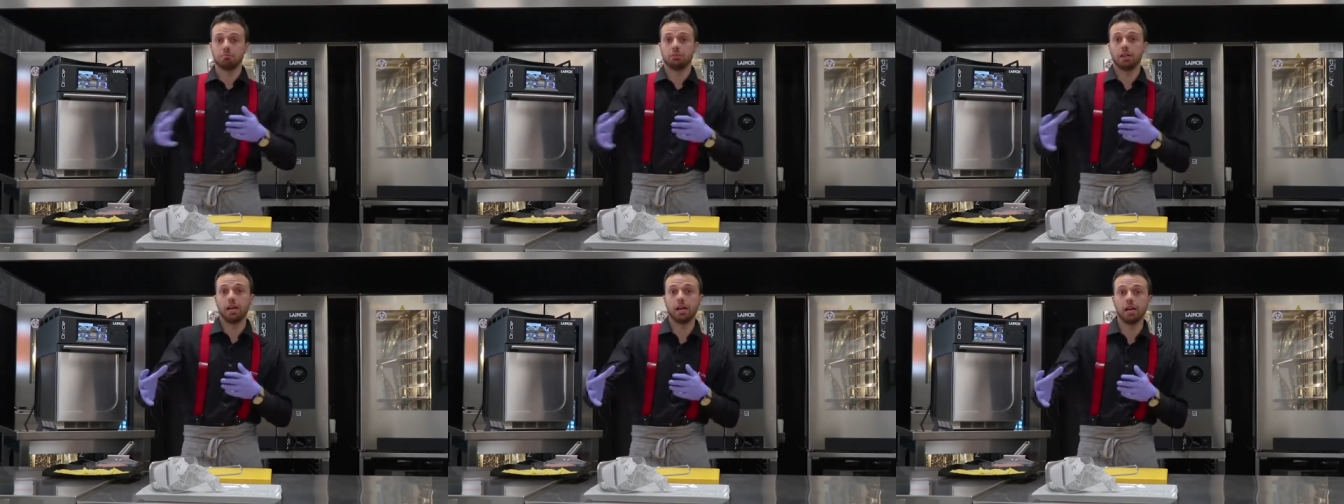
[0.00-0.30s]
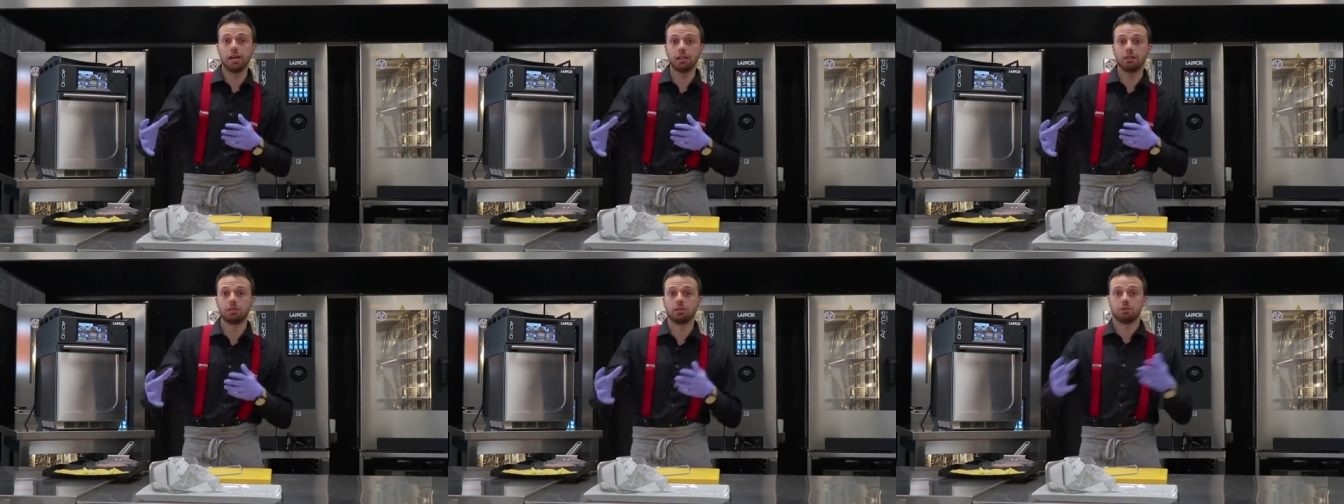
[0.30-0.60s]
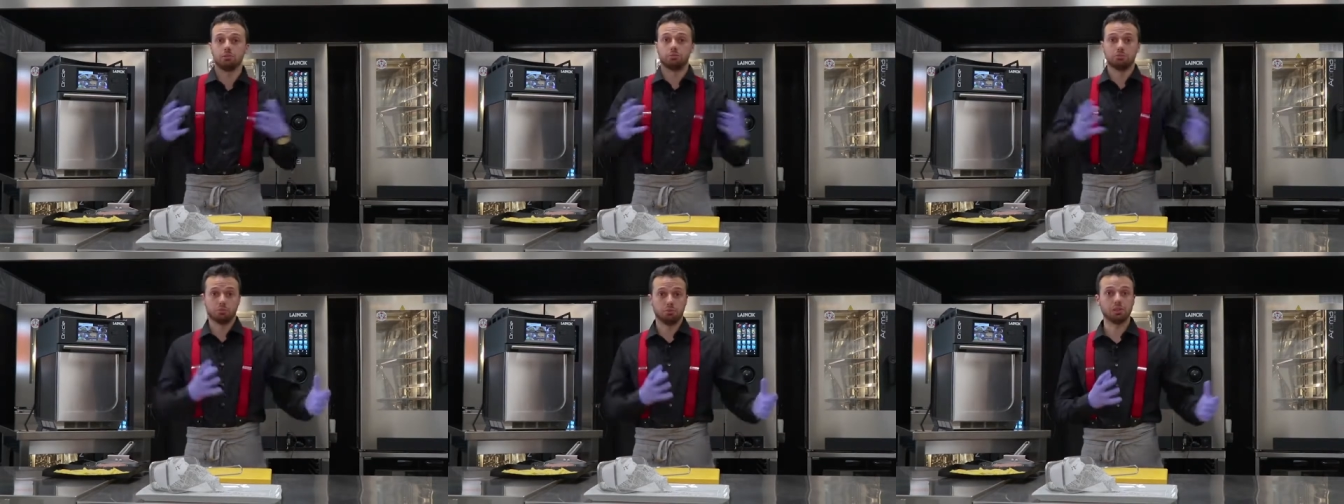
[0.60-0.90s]

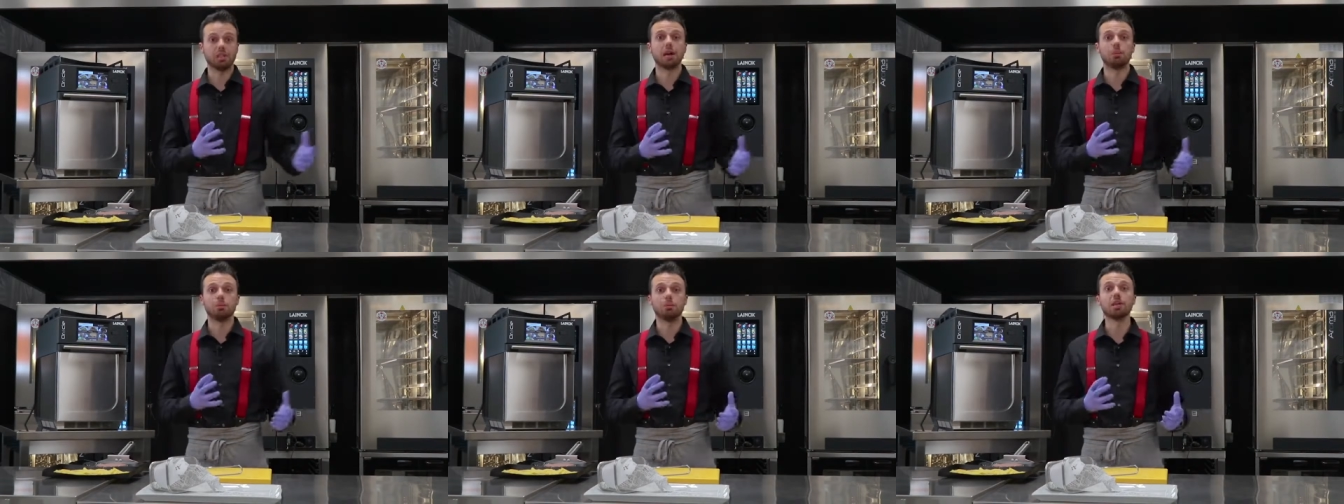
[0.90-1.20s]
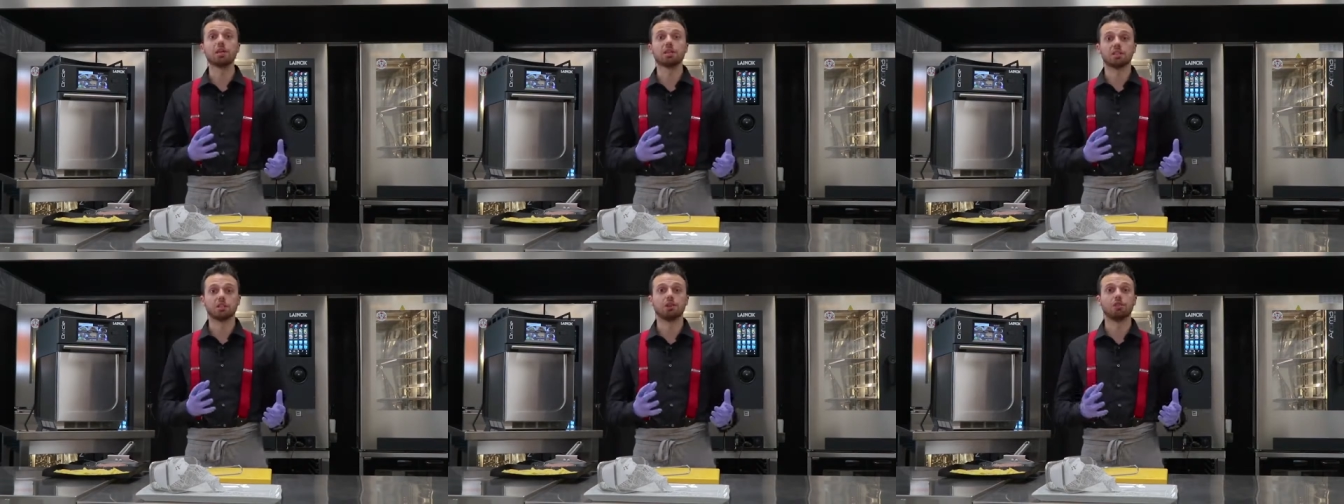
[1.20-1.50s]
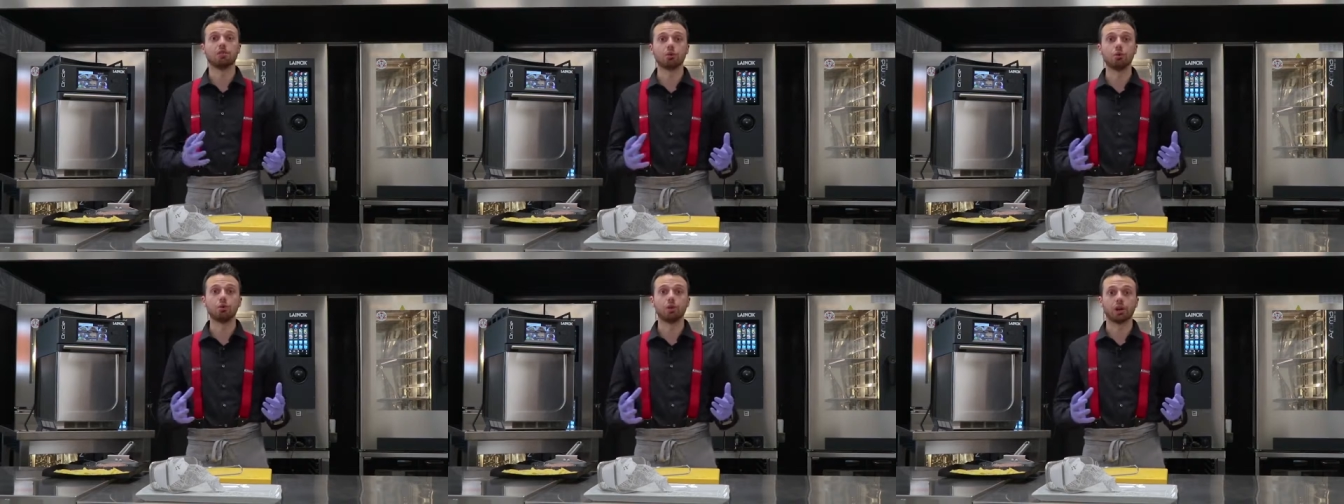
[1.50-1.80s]
8-10 minutes
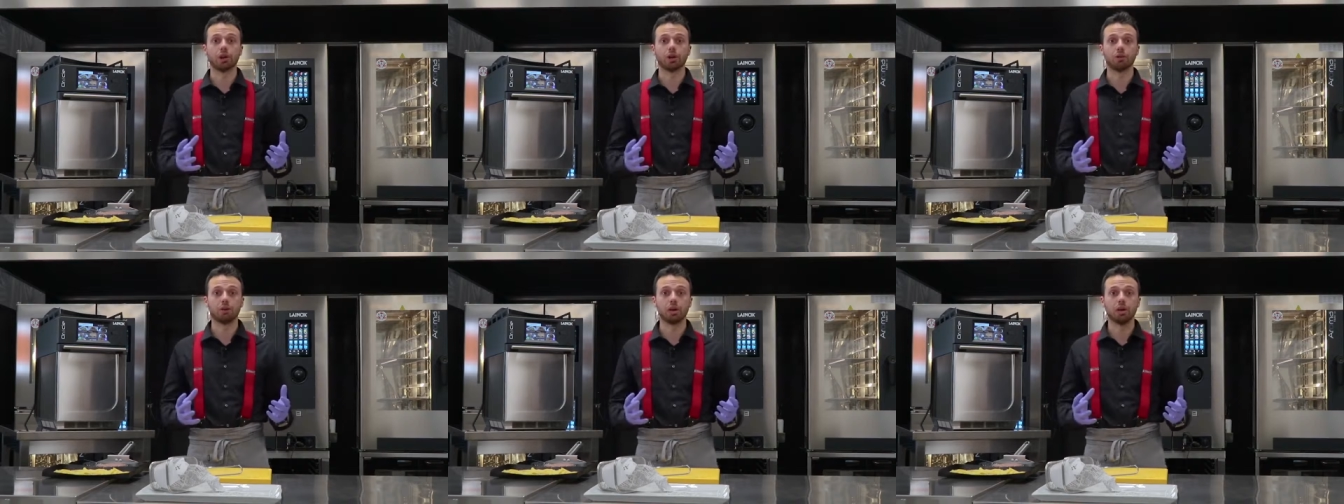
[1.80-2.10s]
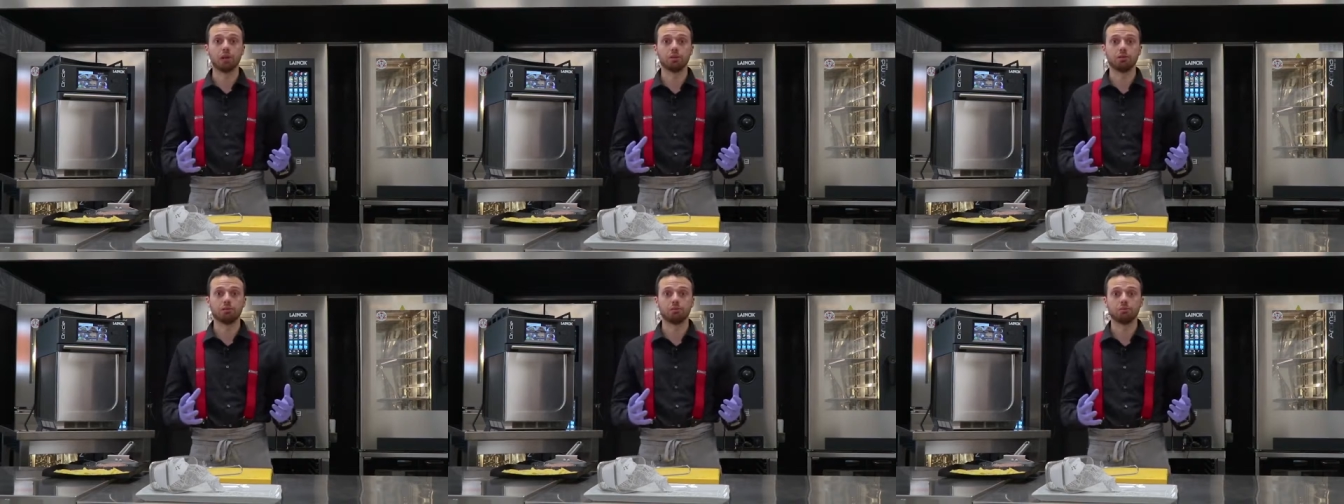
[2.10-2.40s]
of cooking, right?